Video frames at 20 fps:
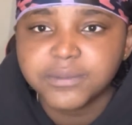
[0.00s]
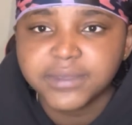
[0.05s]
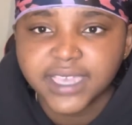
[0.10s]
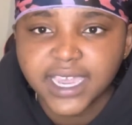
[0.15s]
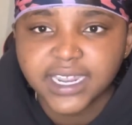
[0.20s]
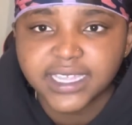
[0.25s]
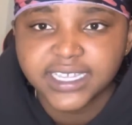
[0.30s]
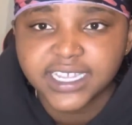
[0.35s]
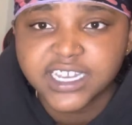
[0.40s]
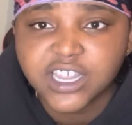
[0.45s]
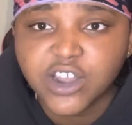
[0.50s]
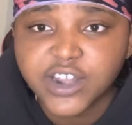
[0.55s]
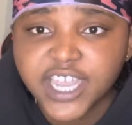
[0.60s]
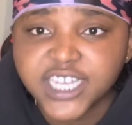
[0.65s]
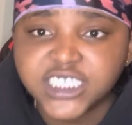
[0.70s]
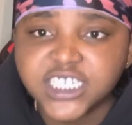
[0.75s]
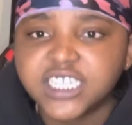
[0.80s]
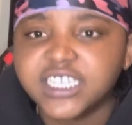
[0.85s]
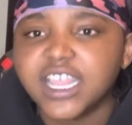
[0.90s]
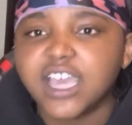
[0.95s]
he got a gun, all that
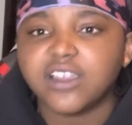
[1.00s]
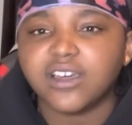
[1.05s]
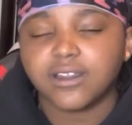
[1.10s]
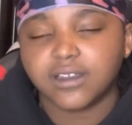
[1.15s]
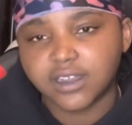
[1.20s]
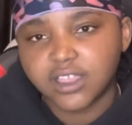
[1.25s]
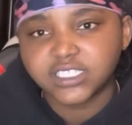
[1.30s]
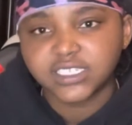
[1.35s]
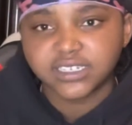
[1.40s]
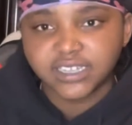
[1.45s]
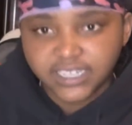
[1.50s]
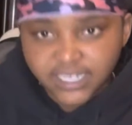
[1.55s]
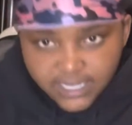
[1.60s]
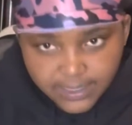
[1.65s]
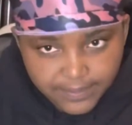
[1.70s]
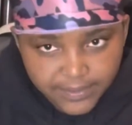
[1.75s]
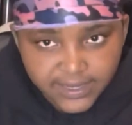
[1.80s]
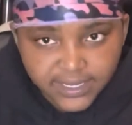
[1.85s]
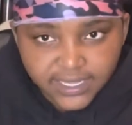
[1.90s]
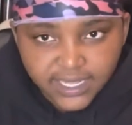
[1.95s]
shit now. And I said the nigga that
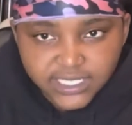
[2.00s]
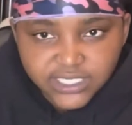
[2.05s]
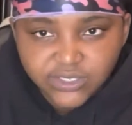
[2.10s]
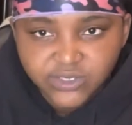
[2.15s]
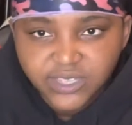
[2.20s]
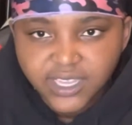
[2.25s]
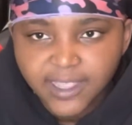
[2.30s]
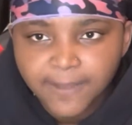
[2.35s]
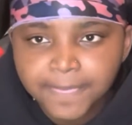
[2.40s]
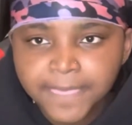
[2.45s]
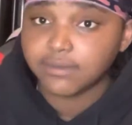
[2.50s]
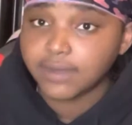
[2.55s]
put a gun to his head.